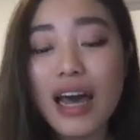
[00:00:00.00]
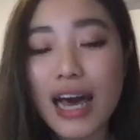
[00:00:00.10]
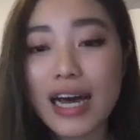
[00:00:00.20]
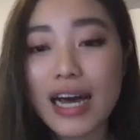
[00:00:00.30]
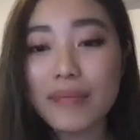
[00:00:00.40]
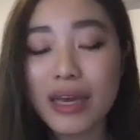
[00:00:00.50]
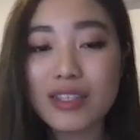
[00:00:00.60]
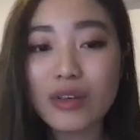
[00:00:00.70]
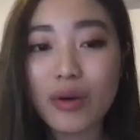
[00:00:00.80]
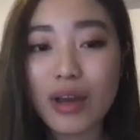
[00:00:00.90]
And
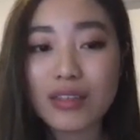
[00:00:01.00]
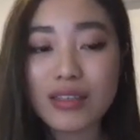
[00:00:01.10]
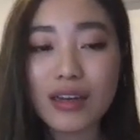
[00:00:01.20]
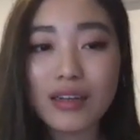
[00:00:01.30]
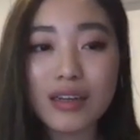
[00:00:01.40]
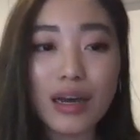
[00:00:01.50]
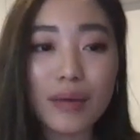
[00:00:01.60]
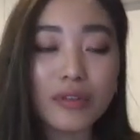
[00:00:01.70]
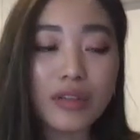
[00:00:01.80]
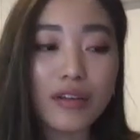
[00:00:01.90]
so I started a
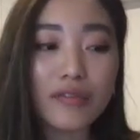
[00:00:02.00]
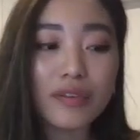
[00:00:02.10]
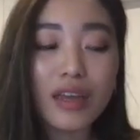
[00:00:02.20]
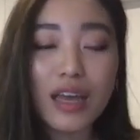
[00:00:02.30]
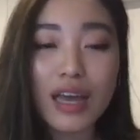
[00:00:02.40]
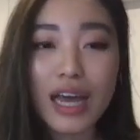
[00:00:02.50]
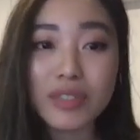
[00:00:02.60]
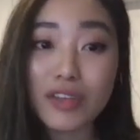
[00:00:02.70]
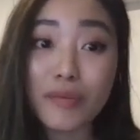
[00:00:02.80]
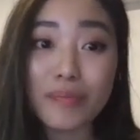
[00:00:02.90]
couple of
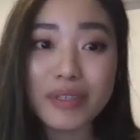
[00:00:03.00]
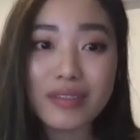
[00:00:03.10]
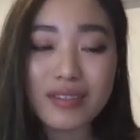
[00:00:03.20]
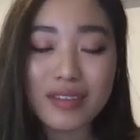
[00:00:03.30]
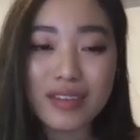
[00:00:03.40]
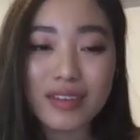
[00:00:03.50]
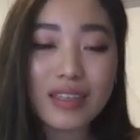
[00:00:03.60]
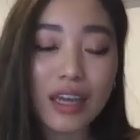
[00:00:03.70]
different businesses.